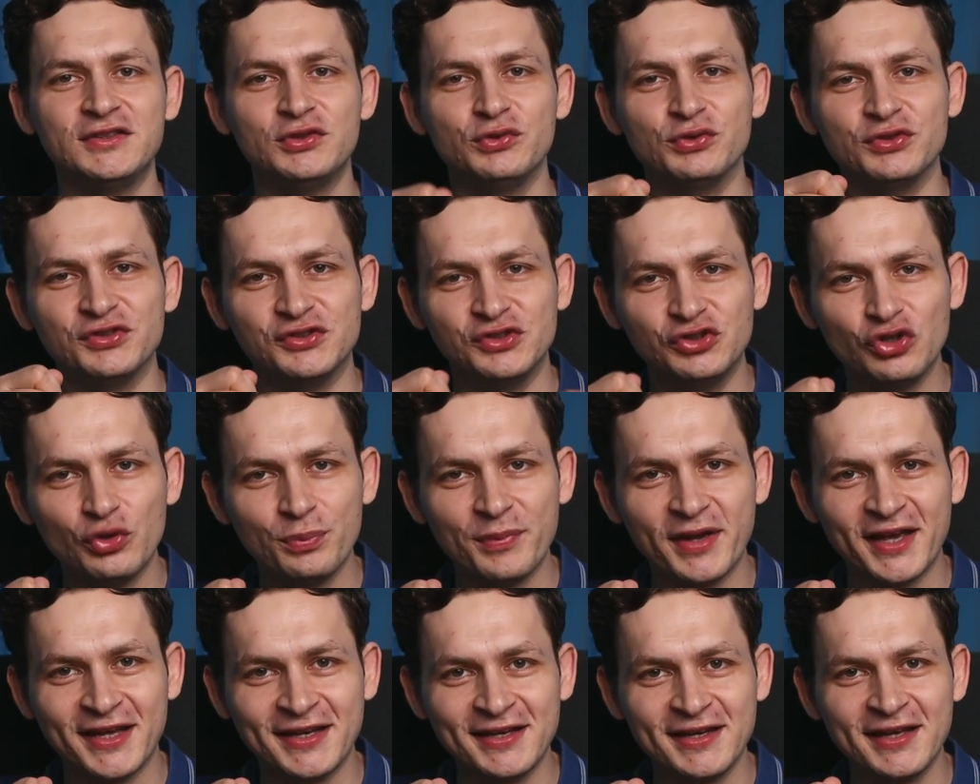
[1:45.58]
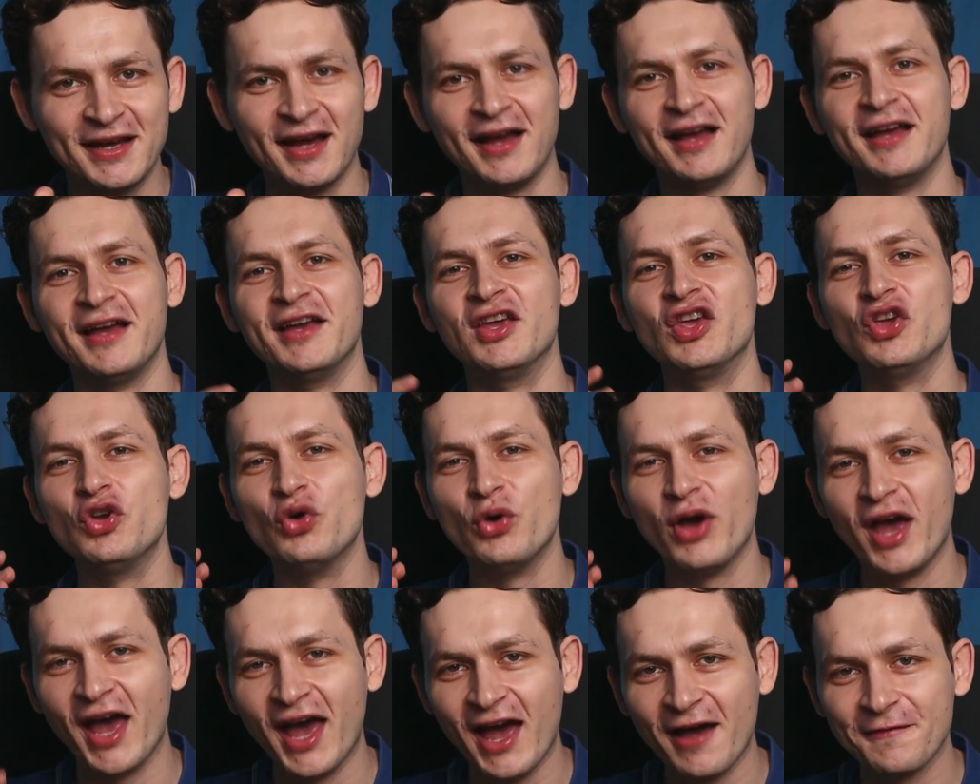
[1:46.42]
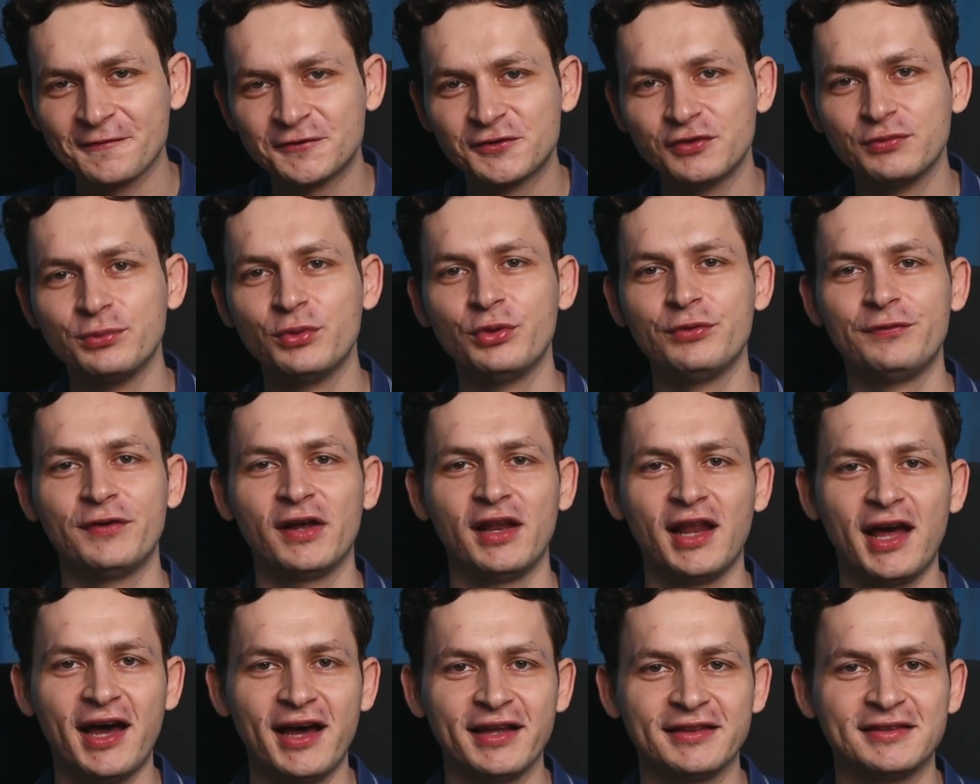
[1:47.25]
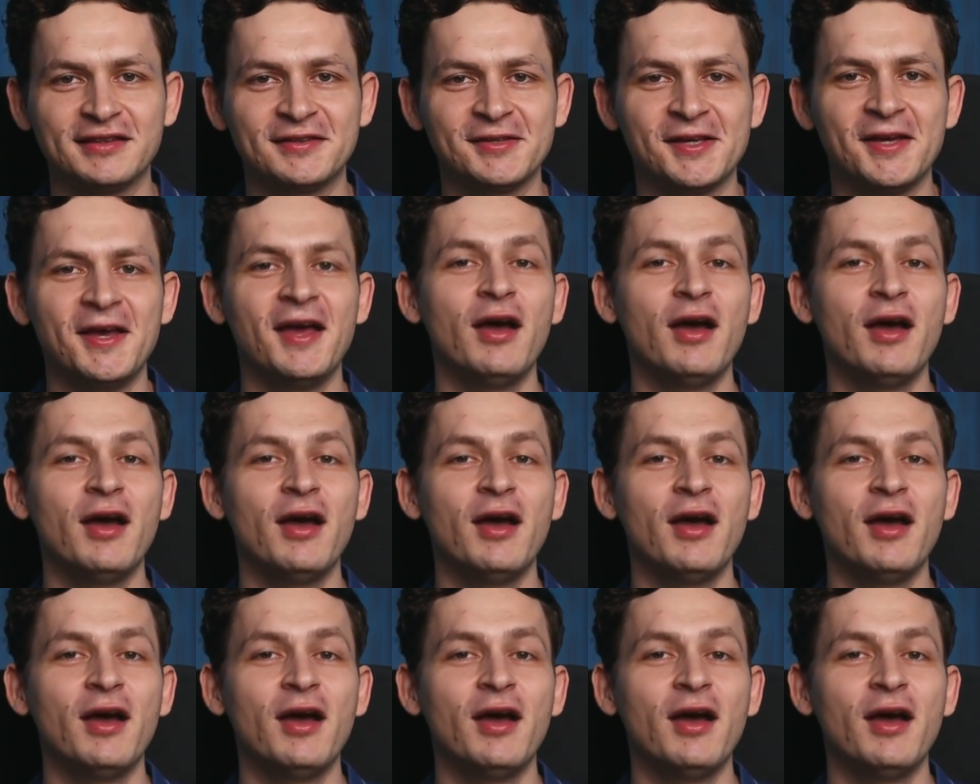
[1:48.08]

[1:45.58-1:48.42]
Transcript: to zoom in, you have to move a lot.